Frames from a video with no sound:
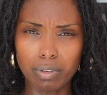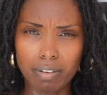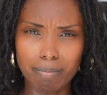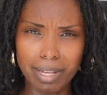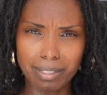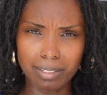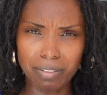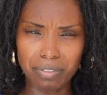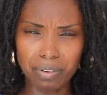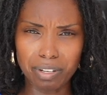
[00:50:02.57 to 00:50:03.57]
one of mass
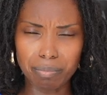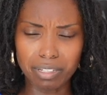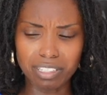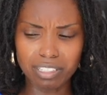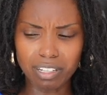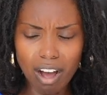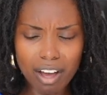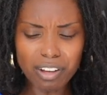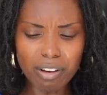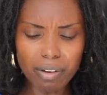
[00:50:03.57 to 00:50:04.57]
suffering, but
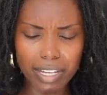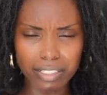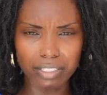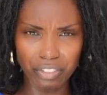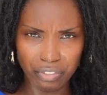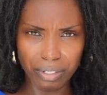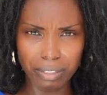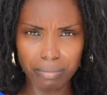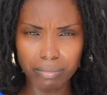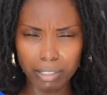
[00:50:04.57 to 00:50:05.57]
Congo hits
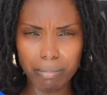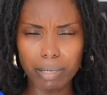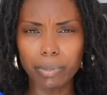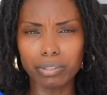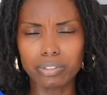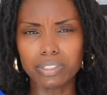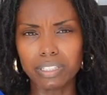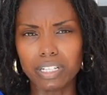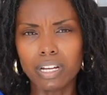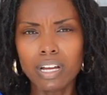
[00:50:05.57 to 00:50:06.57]
different to me
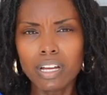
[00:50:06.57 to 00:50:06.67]
personally.